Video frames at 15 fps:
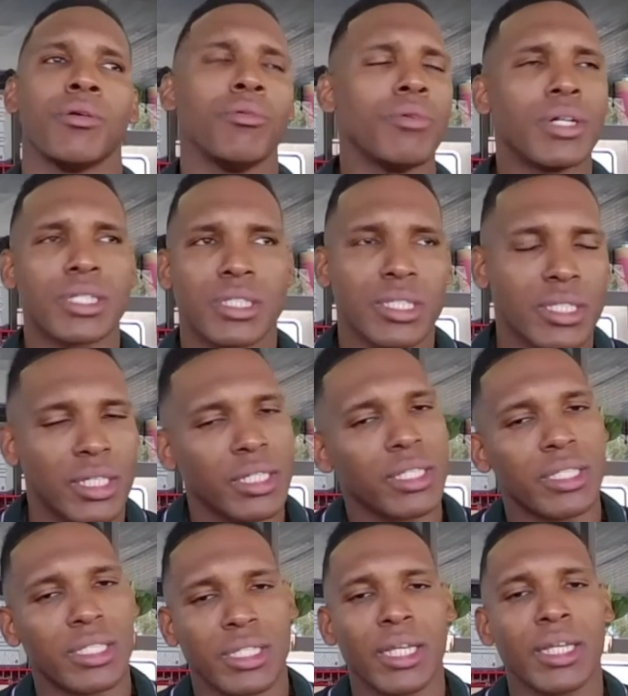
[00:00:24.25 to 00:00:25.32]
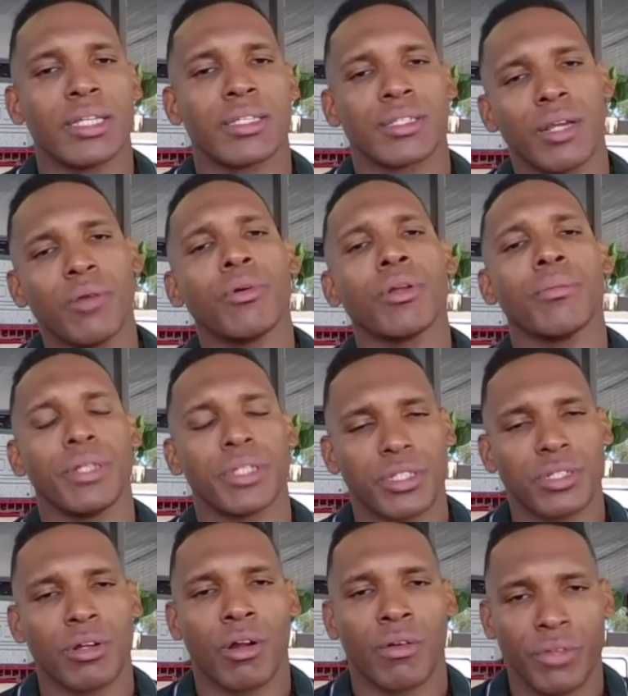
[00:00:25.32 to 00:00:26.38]
Who wants to sit in the stands? They want to be
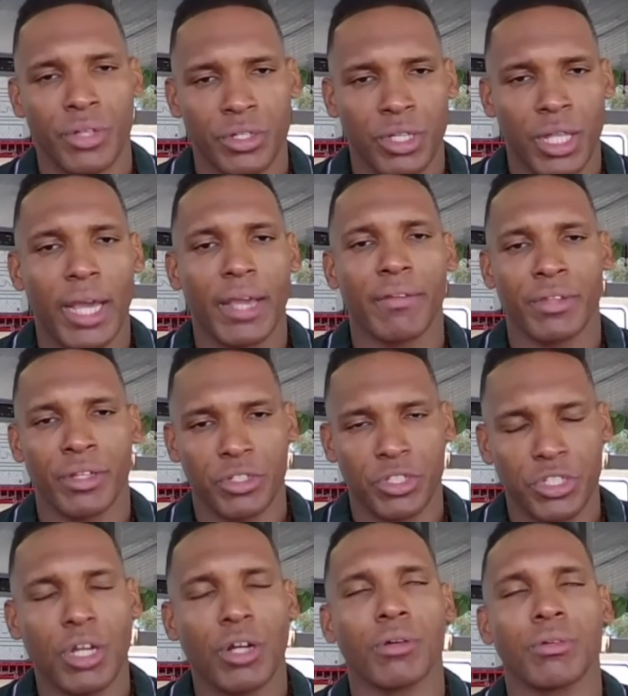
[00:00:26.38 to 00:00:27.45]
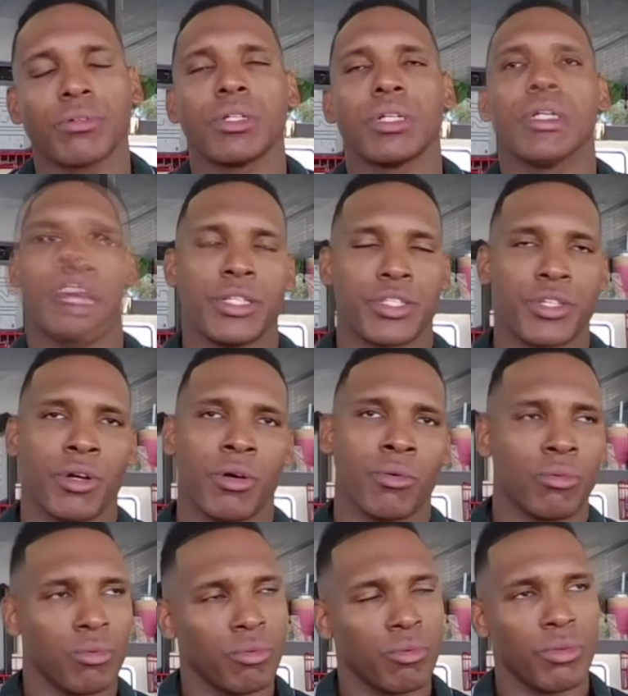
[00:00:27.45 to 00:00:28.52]
the star of their life, their show. And
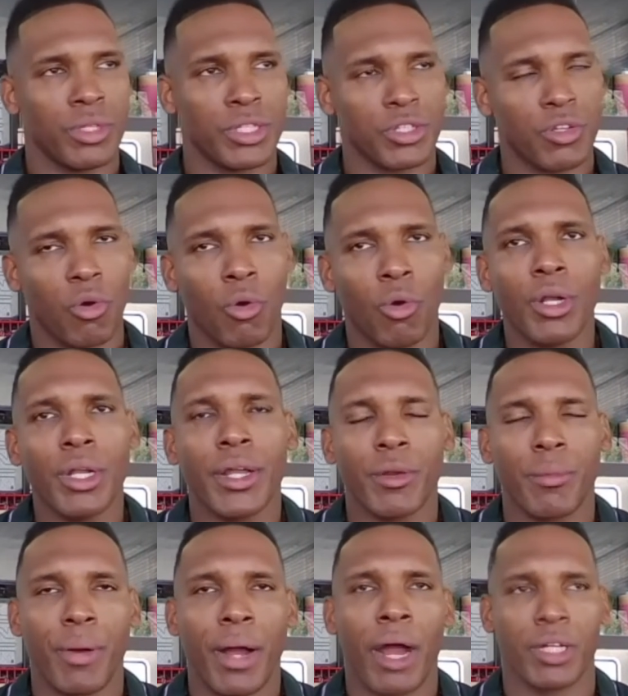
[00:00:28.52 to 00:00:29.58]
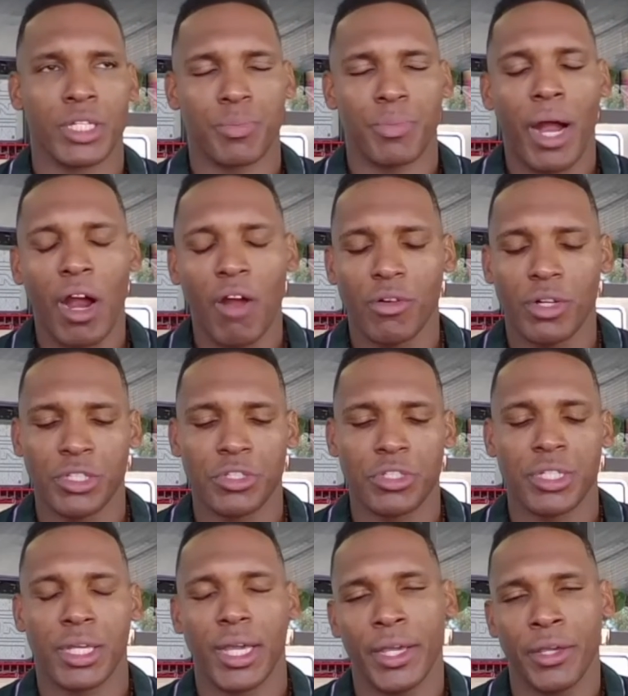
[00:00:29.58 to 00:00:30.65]
so this coordinator part is powerful because
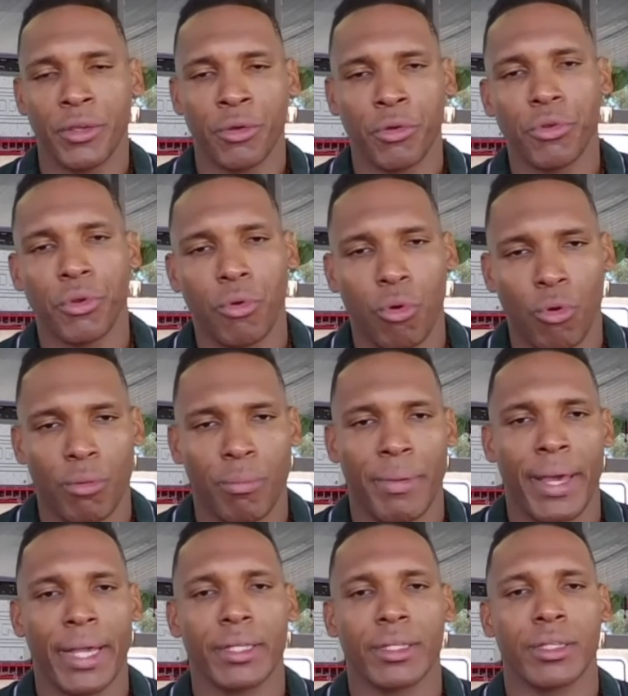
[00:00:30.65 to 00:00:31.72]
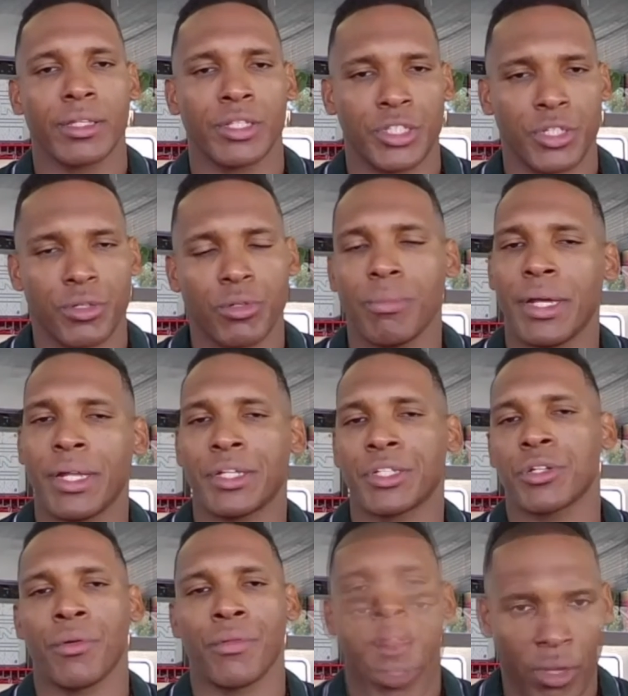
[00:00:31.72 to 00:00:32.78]
you're saying, hey, you're the quarterback, the general
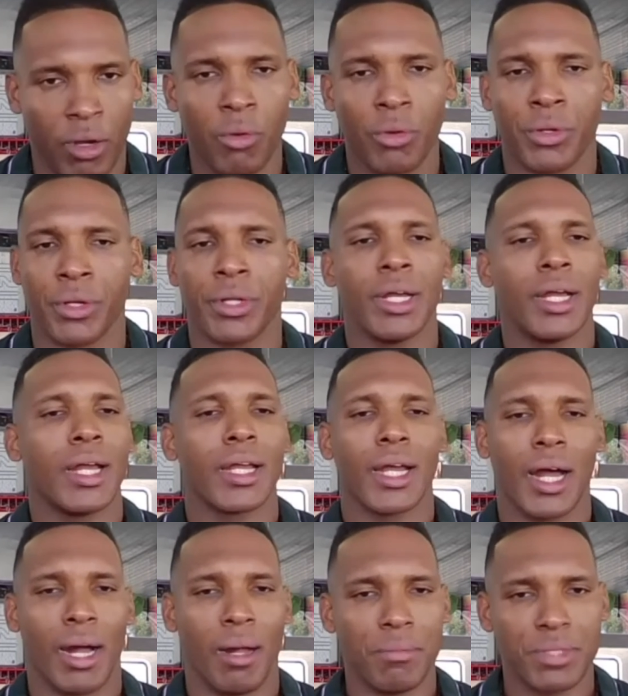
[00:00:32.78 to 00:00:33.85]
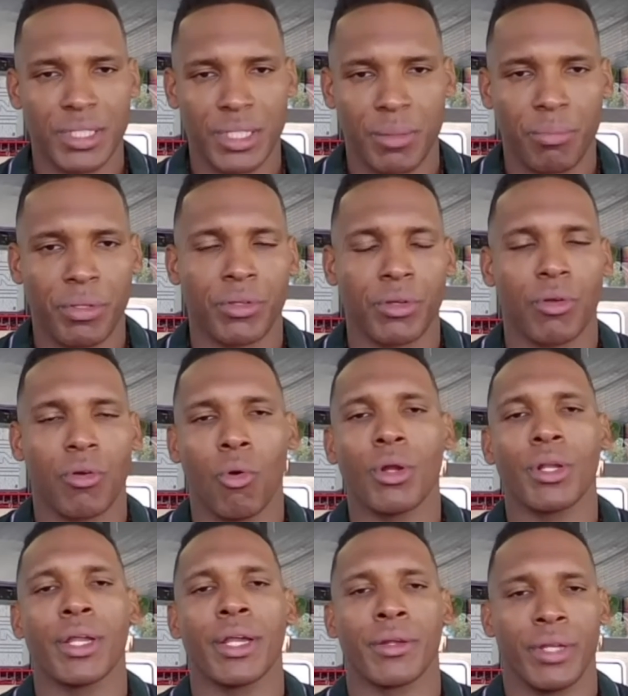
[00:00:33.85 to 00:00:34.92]
manager, and the owner. I'm simply the
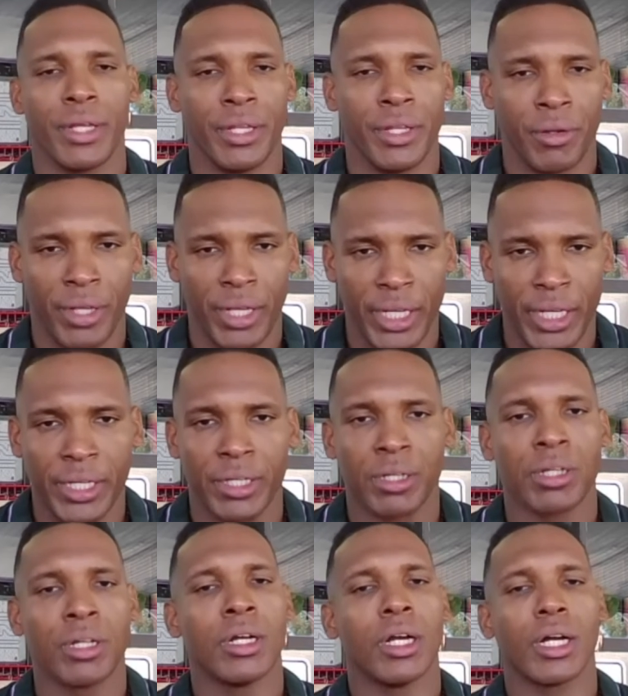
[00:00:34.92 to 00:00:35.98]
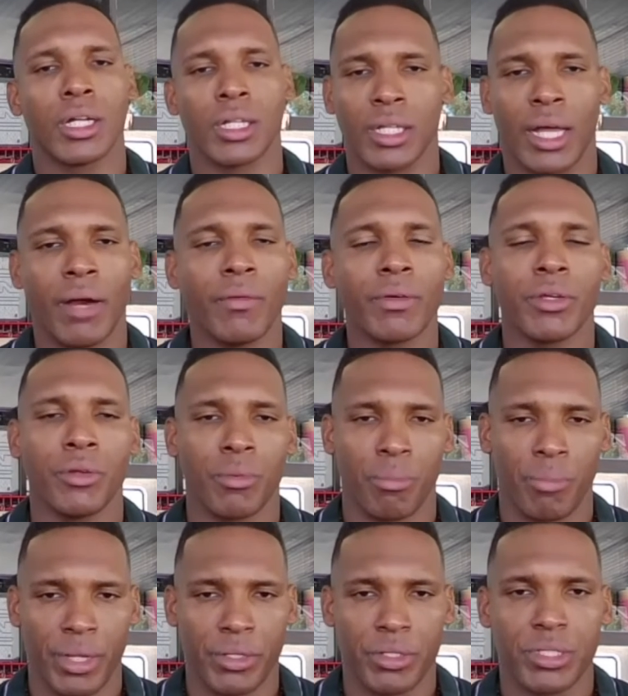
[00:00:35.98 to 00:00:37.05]
coordinator in your ear, allowing you
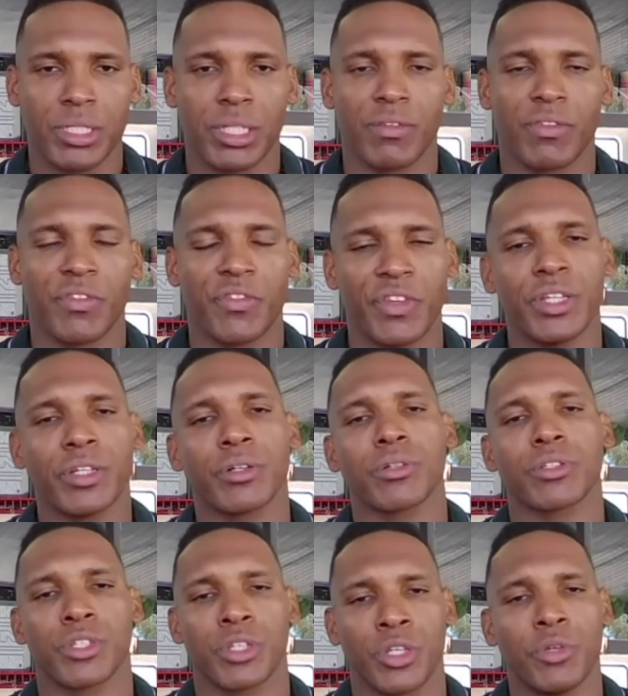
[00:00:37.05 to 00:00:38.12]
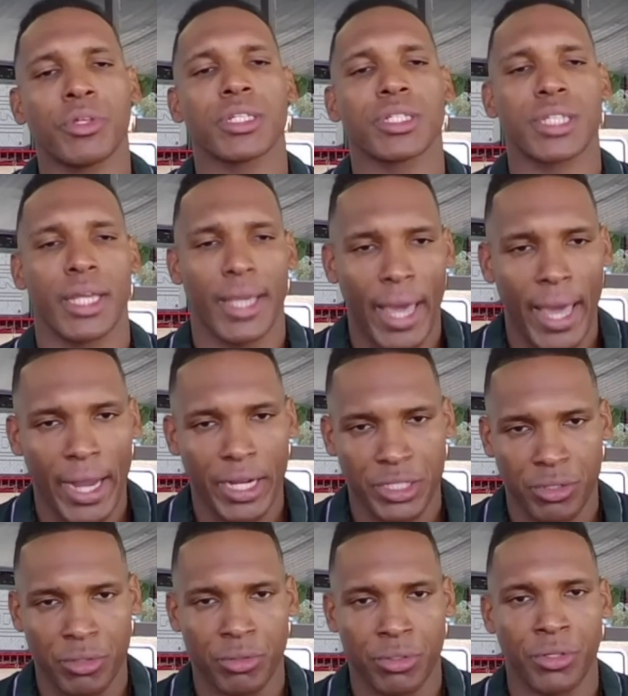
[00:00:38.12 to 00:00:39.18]
to better see the field so you can take
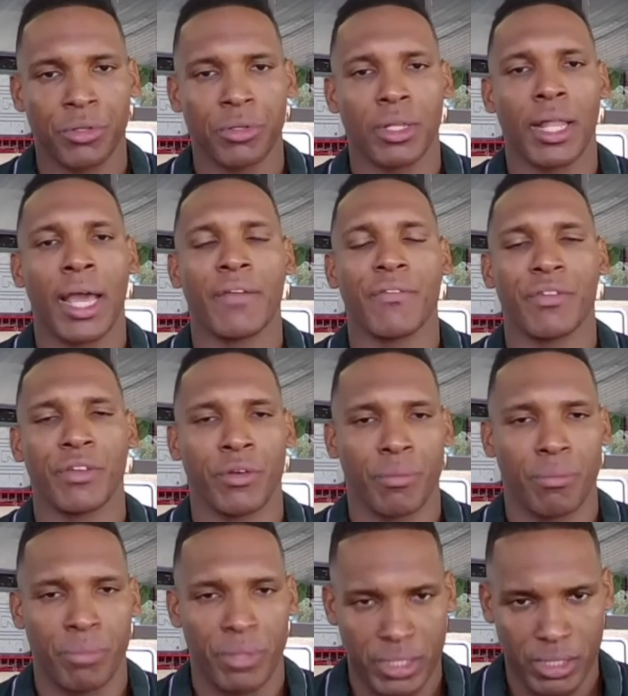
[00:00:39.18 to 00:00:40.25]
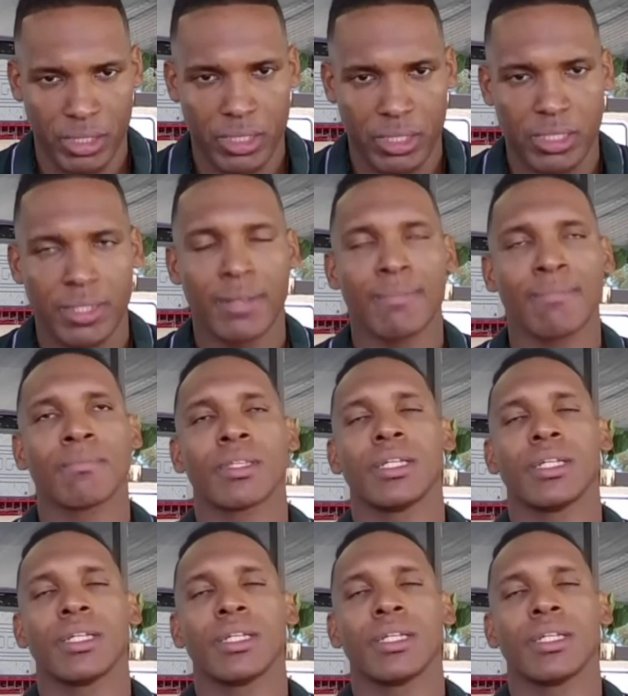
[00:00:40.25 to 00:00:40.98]
action on your life and your business.